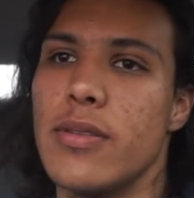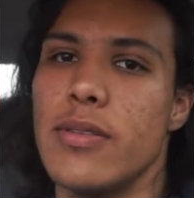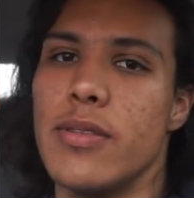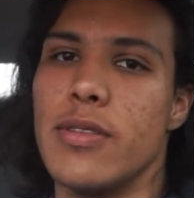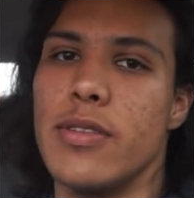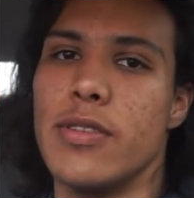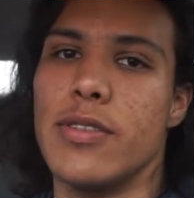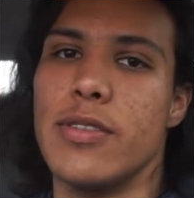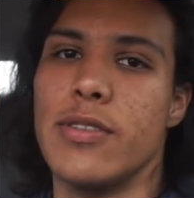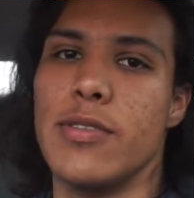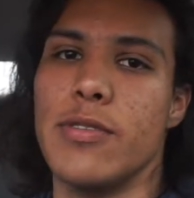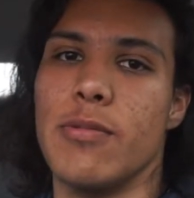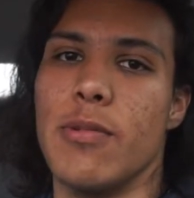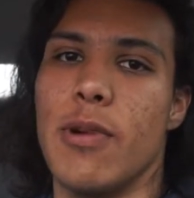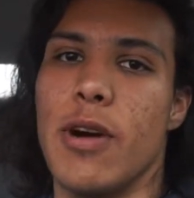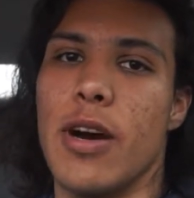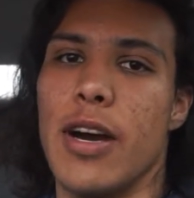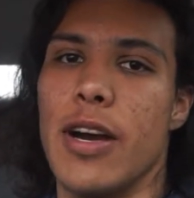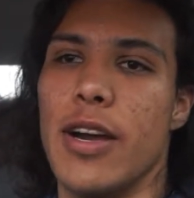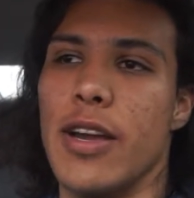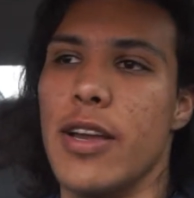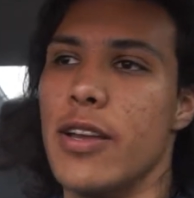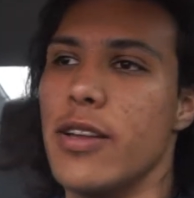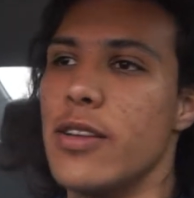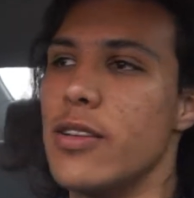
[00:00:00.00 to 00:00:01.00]
this is
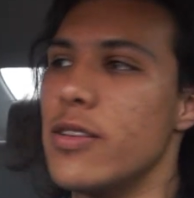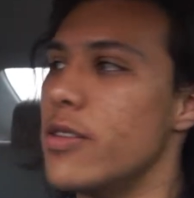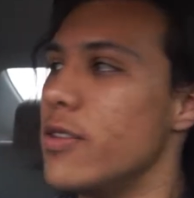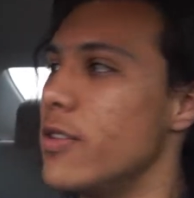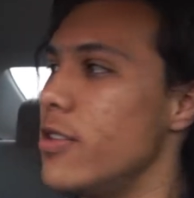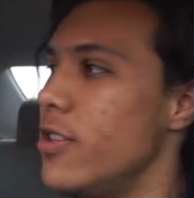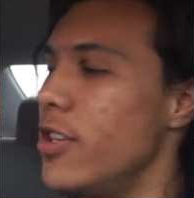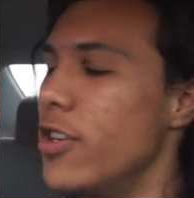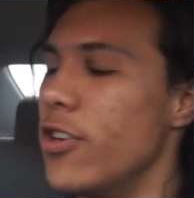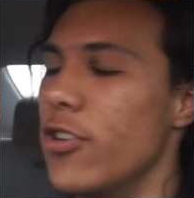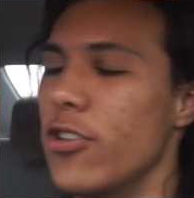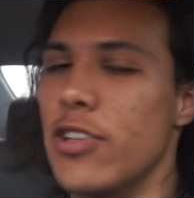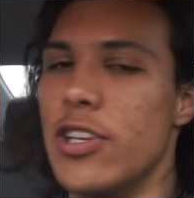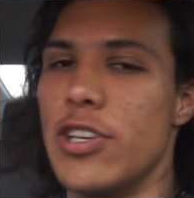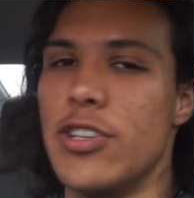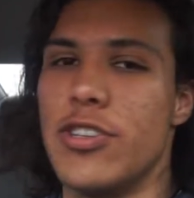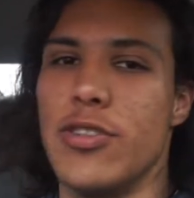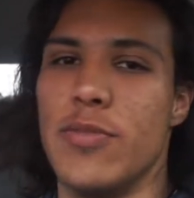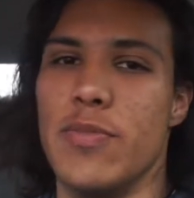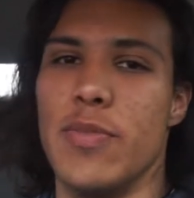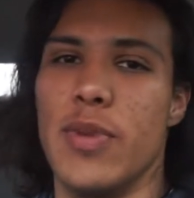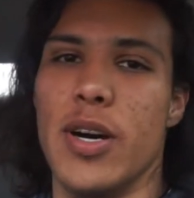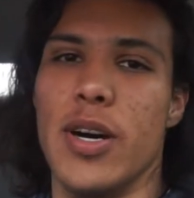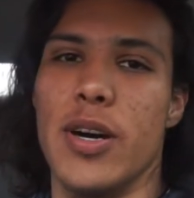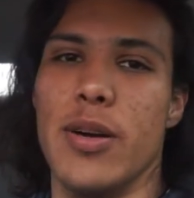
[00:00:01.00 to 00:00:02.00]
why you don't let
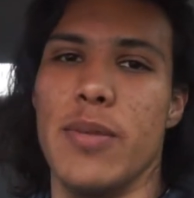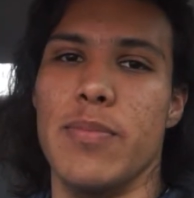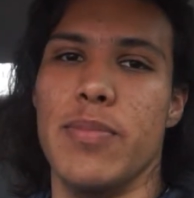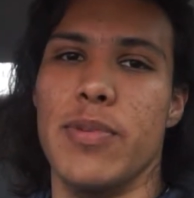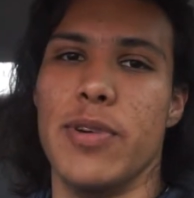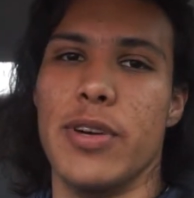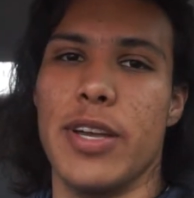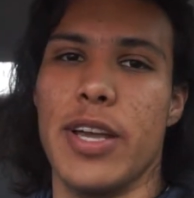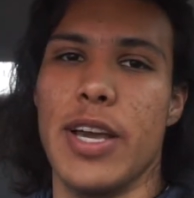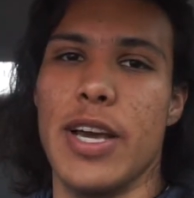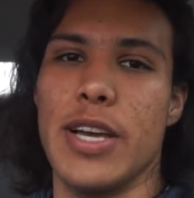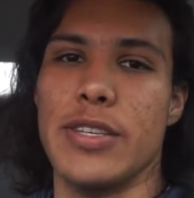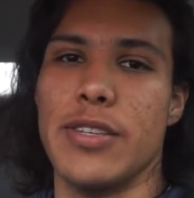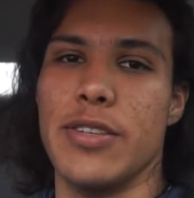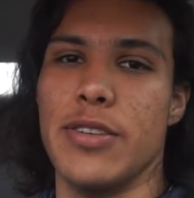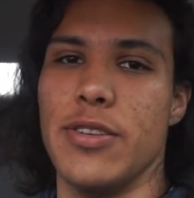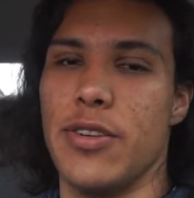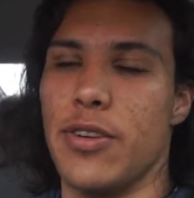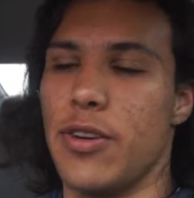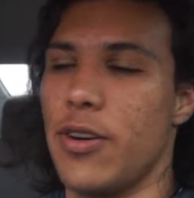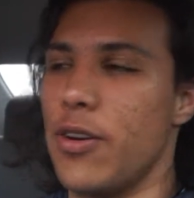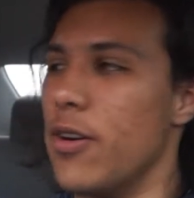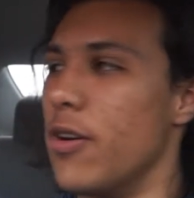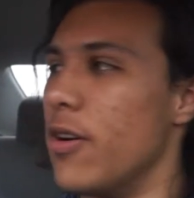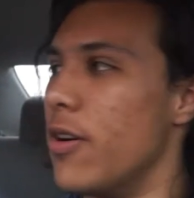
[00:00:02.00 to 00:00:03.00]
your mom put gas in
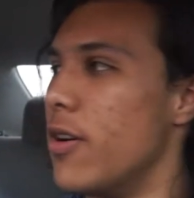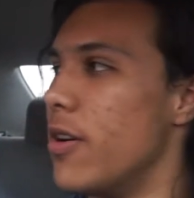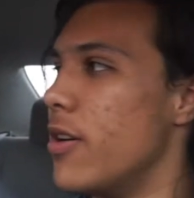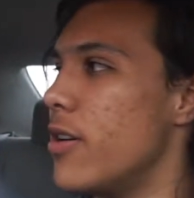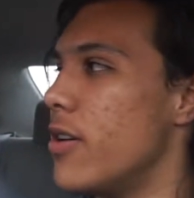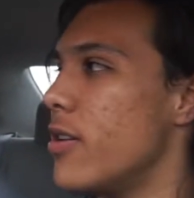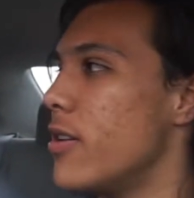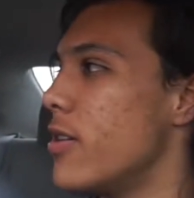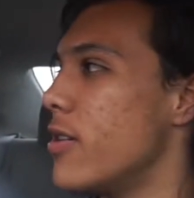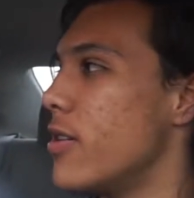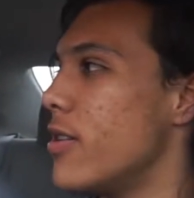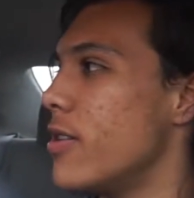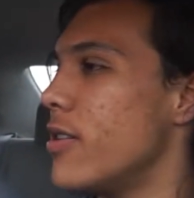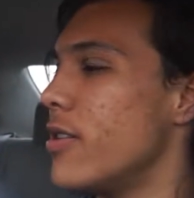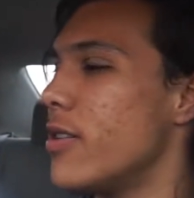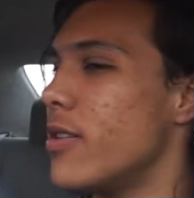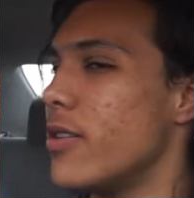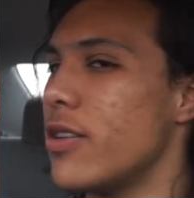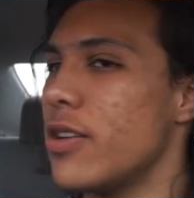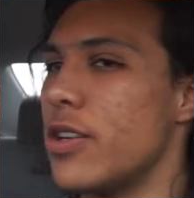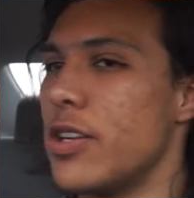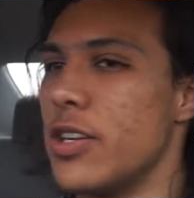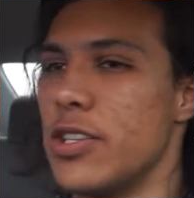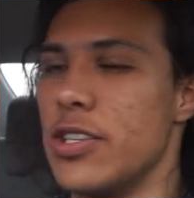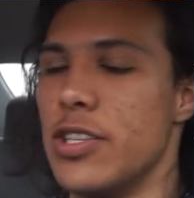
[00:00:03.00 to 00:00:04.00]
your car,
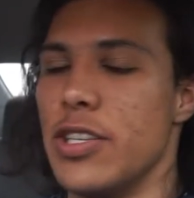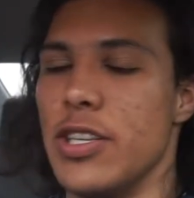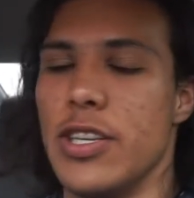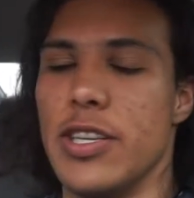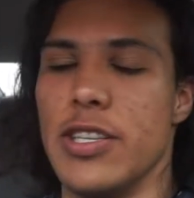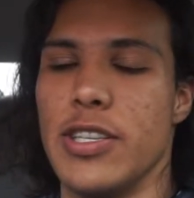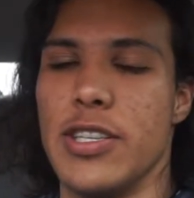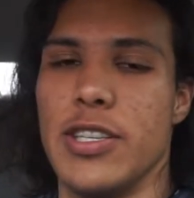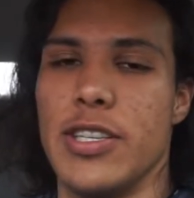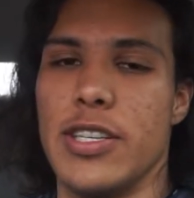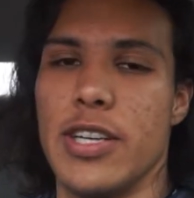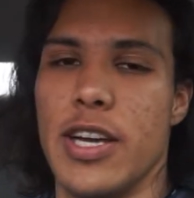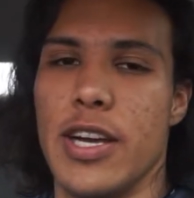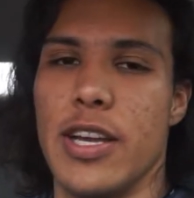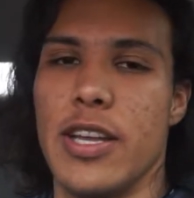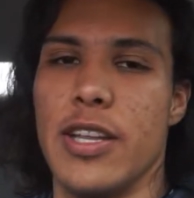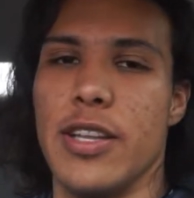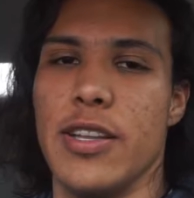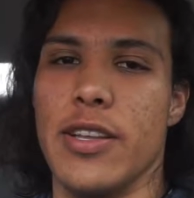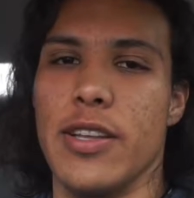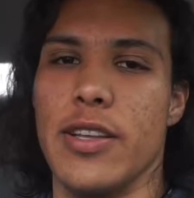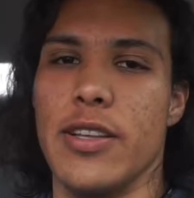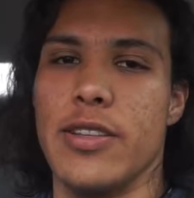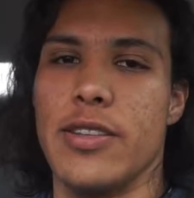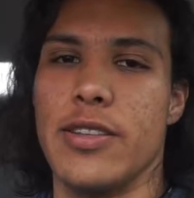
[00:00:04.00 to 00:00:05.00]
because she doesn't tighten
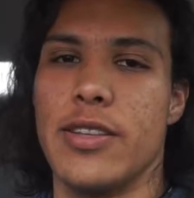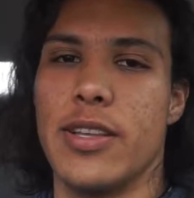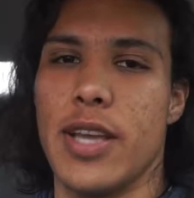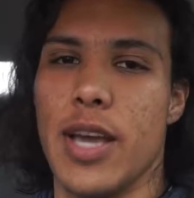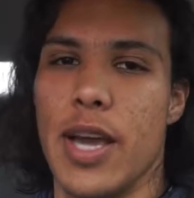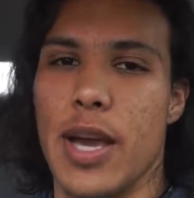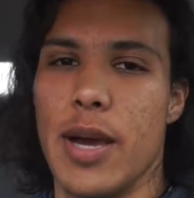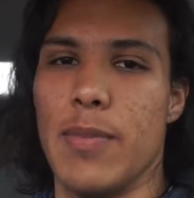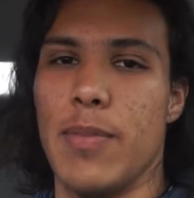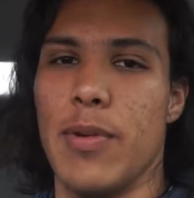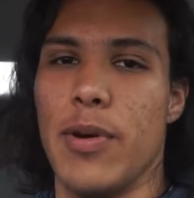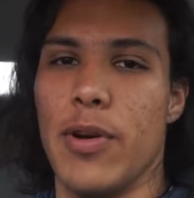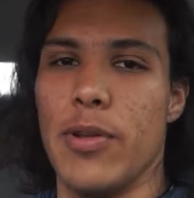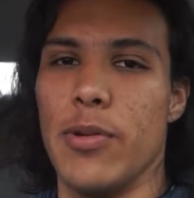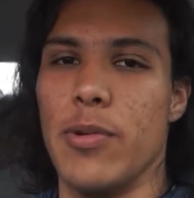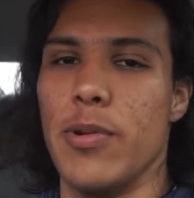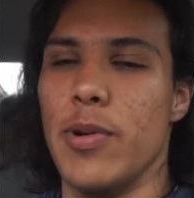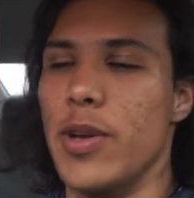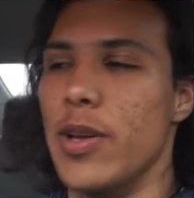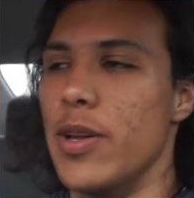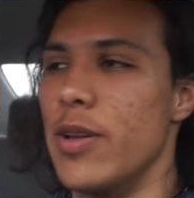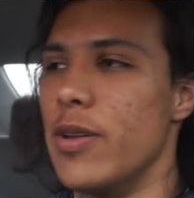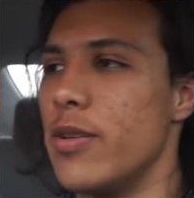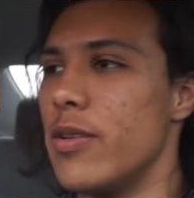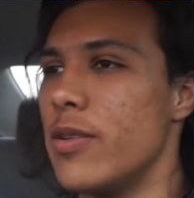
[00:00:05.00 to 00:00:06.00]
the cap all the
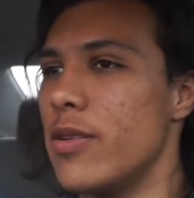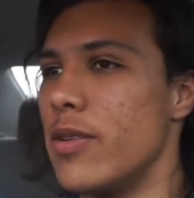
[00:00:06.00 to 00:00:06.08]
way.